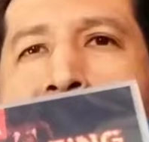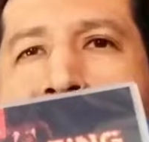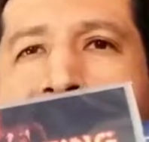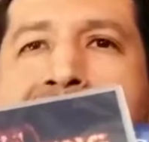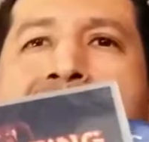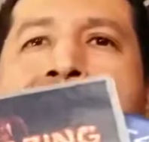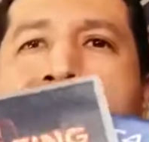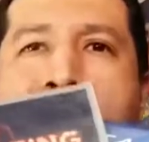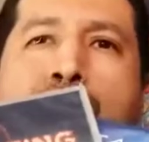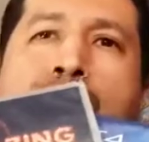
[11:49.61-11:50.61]
than the
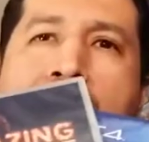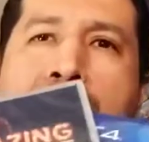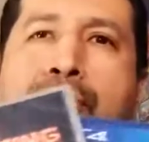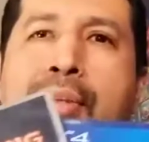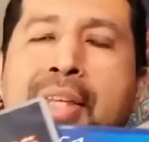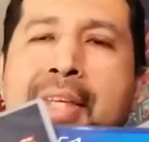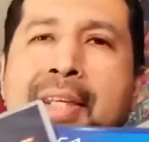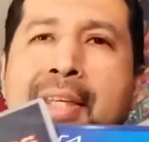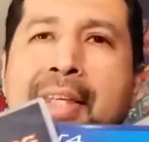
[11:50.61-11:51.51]
actual Contra that